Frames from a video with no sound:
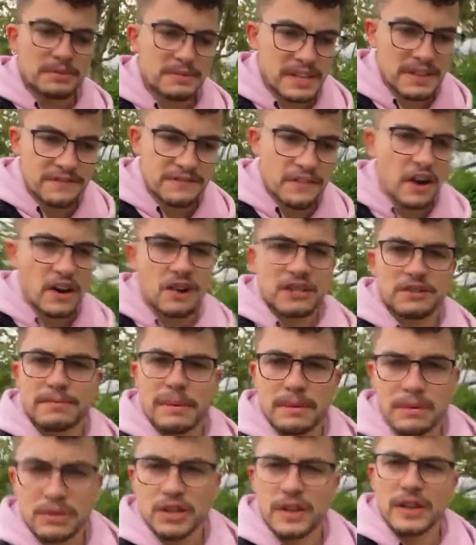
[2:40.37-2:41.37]
photos of people
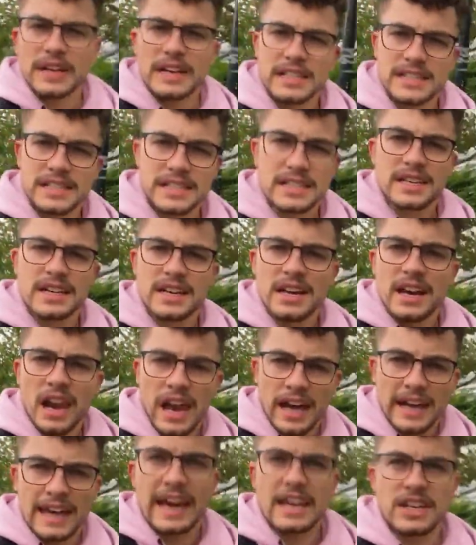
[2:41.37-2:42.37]
doing this, like
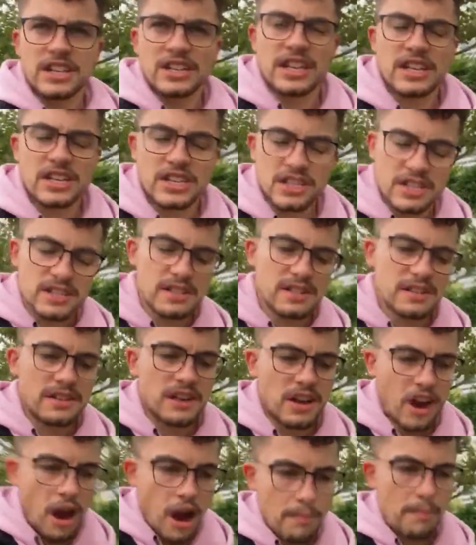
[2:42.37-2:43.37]
getting in this
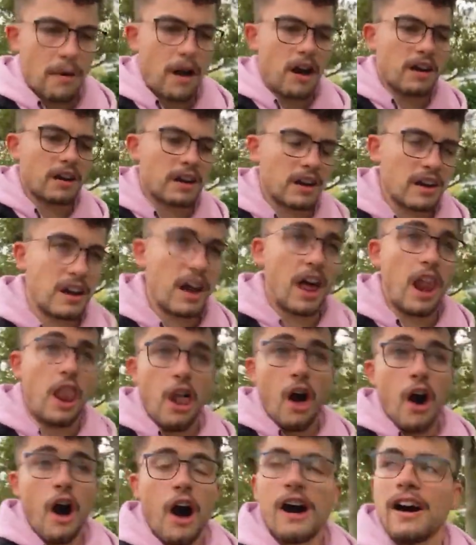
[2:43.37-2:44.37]
car park a
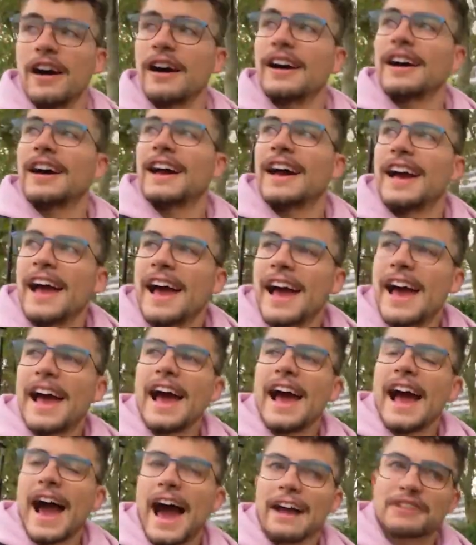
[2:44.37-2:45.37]
lot.
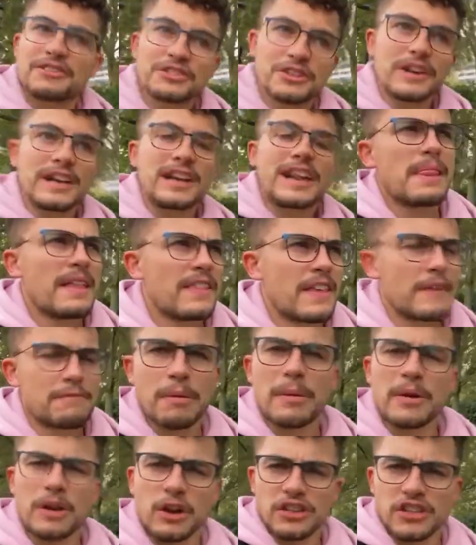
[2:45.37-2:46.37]
And I just got in there. They probably
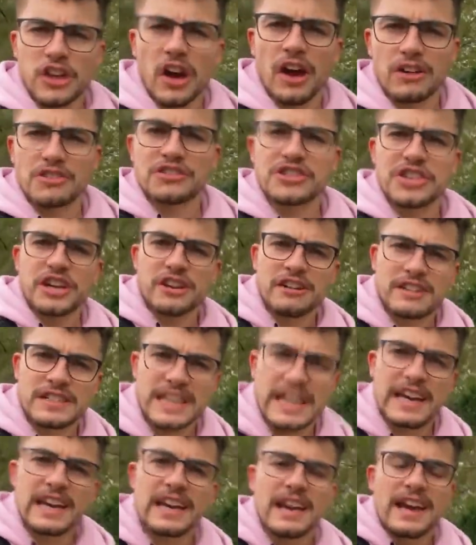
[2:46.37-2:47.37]
got tight on security.
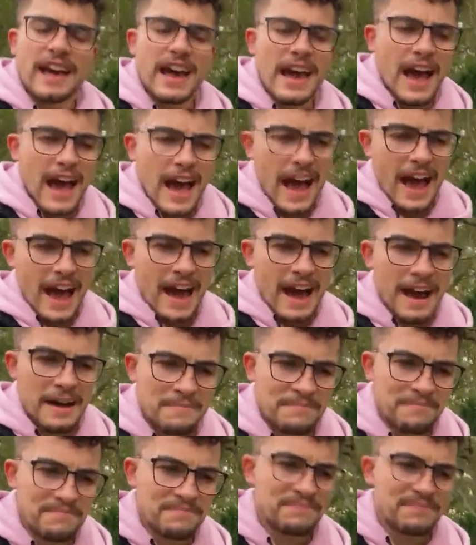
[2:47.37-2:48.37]

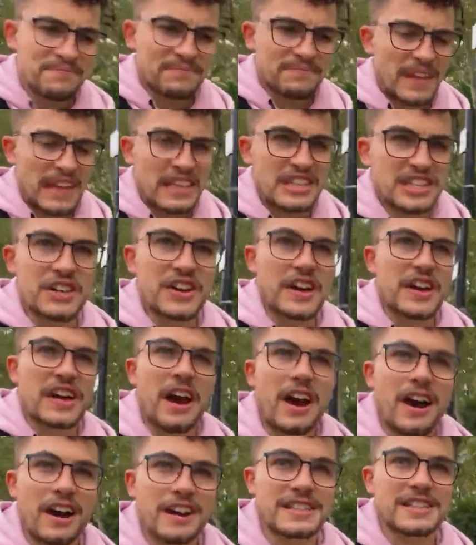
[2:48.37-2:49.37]
There's security
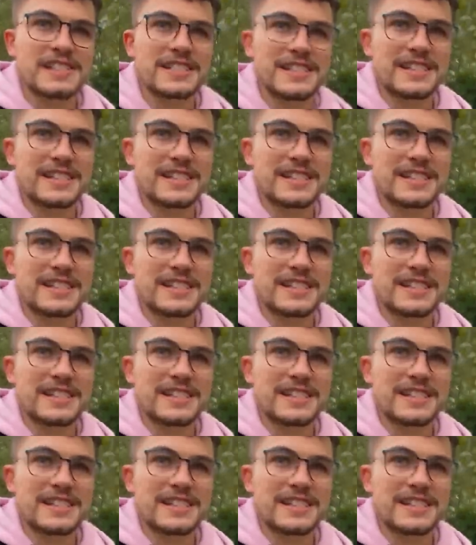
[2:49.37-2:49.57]
guards